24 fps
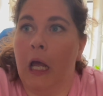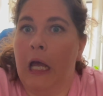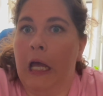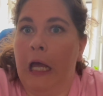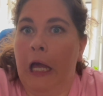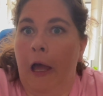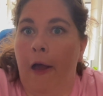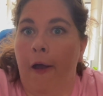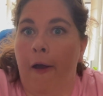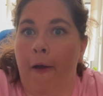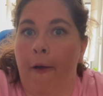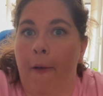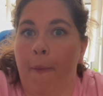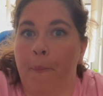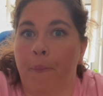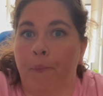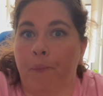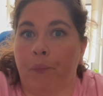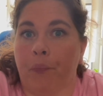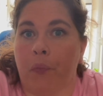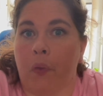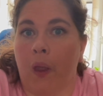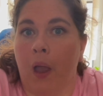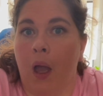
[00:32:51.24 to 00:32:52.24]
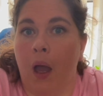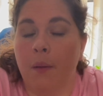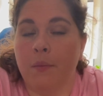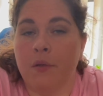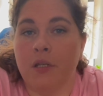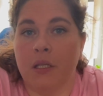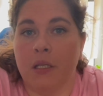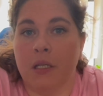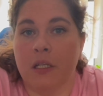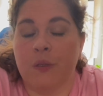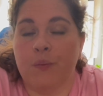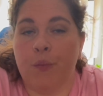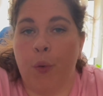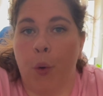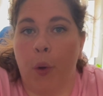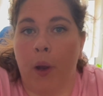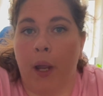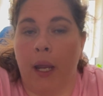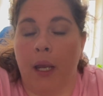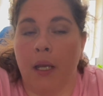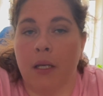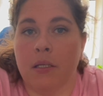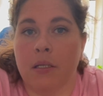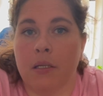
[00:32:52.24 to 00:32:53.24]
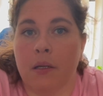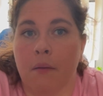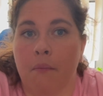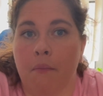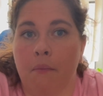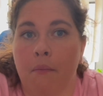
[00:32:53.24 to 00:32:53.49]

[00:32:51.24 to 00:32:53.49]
Up to this point,